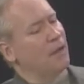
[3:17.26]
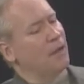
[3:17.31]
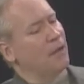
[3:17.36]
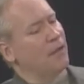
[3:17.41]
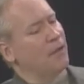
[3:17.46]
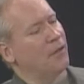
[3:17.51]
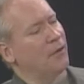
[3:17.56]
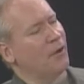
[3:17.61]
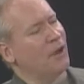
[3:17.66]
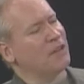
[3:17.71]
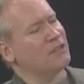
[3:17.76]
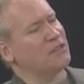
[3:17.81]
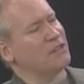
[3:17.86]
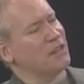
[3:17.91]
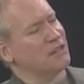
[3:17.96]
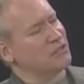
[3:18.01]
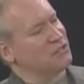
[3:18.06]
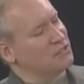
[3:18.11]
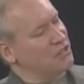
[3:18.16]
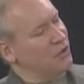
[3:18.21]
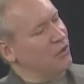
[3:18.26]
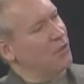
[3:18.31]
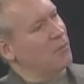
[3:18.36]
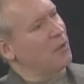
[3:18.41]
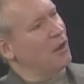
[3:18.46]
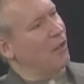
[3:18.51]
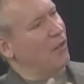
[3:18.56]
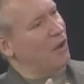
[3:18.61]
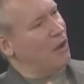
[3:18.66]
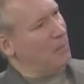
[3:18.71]
there hasn't necessarily
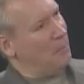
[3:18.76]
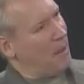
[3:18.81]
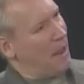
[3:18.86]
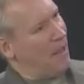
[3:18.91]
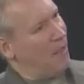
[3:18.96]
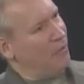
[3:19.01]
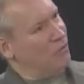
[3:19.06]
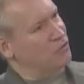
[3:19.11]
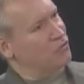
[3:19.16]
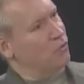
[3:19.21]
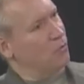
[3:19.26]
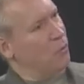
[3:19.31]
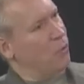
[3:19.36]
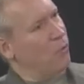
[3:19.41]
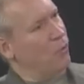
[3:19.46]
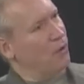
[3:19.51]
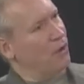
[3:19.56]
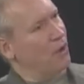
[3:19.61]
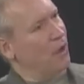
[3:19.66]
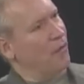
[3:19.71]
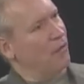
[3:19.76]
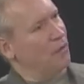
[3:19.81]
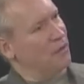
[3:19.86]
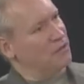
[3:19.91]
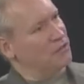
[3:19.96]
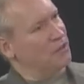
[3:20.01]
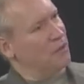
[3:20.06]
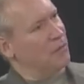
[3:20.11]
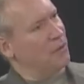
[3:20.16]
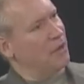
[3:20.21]
been a lot of balanced reporting on
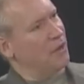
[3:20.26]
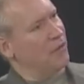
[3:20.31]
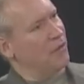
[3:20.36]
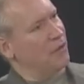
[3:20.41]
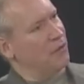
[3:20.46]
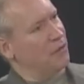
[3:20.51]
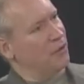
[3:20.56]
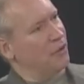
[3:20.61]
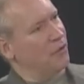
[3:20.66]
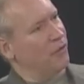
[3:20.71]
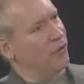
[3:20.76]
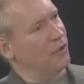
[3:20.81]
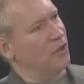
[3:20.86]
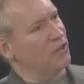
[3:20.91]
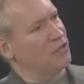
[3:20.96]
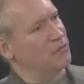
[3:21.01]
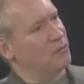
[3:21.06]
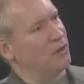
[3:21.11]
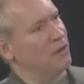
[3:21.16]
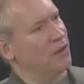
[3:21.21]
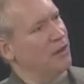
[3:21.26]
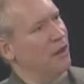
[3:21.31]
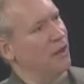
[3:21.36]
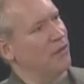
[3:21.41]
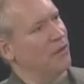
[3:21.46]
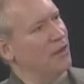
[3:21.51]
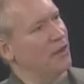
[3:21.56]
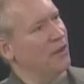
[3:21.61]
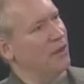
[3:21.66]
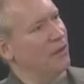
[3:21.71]
this. I mean, there clearly has been, I
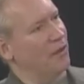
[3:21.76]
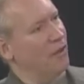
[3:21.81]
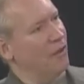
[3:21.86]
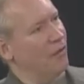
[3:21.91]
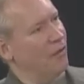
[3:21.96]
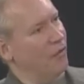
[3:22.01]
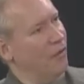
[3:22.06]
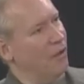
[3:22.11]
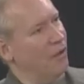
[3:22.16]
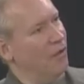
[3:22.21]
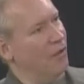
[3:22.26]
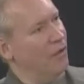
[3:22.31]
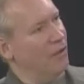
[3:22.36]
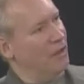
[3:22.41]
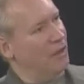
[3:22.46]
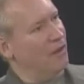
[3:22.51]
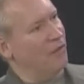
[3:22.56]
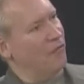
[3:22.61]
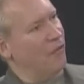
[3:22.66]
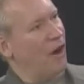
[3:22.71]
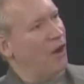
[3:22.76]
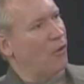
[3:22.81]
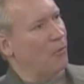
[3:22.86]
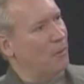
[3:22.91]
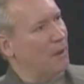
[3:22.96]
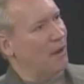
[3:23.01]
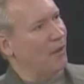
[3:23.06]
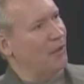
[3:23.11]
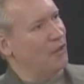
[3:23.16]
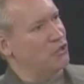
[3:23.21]
think, an
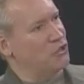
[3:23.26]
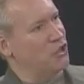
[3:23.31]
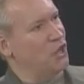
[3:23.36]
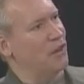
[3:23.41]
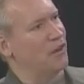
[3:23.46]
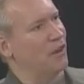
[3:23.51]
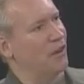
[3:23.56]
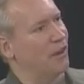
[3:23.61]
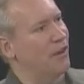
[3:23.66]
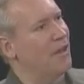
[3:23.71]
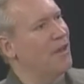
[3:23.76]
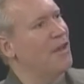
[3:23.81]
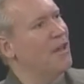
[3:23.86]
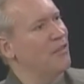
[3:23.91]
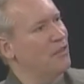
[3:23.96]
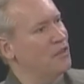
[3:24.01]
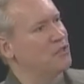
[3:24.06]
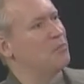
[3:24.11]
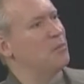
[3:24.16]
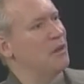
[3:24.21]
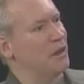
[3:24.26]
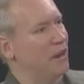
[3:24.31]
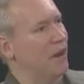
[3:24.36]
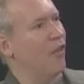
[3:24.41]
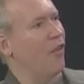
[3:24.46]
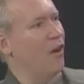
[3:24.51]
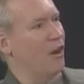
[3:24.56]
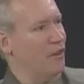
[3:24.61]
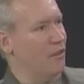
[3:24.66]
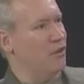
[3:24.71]
environmental agenda that's been in a
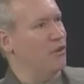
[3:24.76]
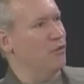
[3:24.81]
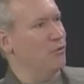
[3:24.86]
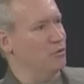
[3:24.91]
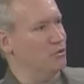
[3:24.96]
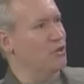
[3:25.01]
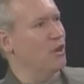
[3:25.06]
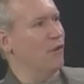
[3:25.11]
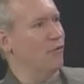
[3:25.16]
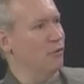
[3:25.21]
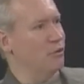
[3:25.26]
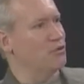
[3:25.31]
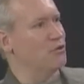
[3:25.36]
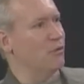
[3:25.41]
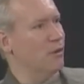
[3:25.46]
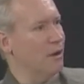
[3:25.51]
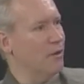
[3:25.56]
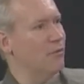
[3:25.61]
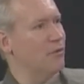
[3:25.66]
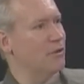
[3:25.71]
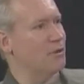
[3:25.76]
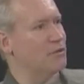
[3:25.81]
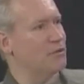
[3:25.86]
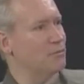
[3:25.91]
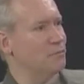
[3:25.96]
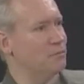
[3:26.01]
lot of the news coverage around this.